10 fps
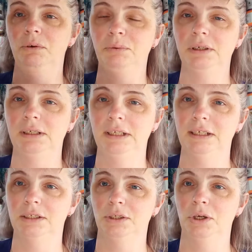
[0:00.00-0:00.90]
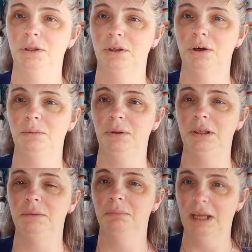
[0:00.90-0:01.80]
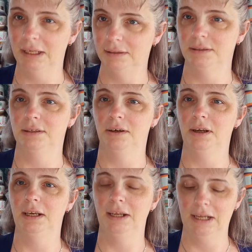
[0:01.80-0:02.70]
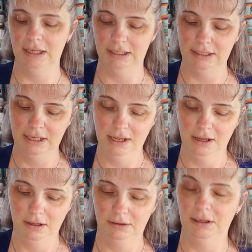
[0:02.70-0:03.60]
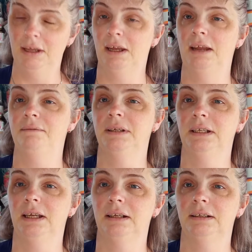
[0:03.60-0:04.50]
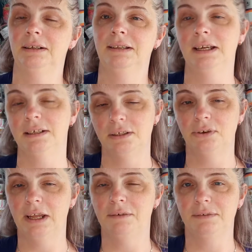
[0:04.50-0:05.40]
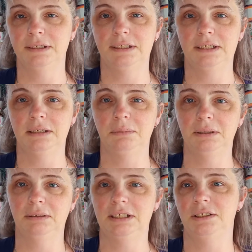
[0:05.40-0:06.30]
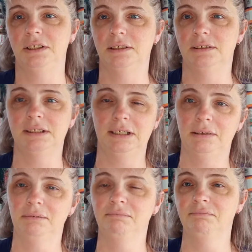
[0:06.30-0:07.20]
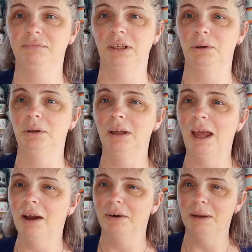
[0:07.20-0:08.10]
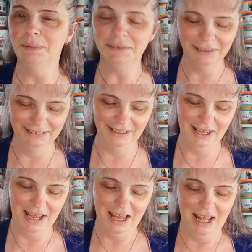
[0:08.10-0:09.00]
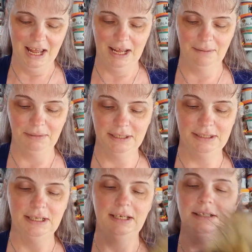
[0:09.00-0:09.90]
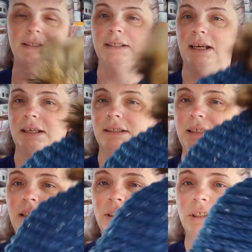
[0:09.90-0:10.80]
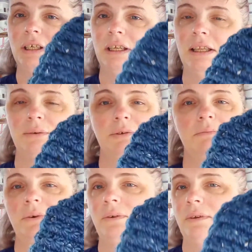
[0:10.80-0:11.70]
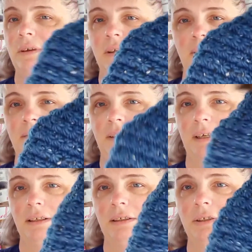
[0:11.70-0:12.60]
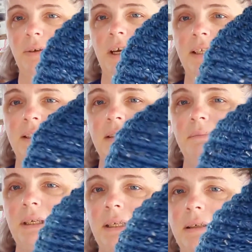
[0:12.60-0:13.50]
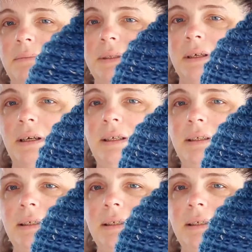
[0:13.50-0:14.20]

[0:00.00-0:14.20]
will put a link to the Hobbii pattern site and the Advent Calendar. They are sold out for this year, but at least you can see, how it happened. It's done in star stitch, and there was more than enough yarn to do it. I did the medium size.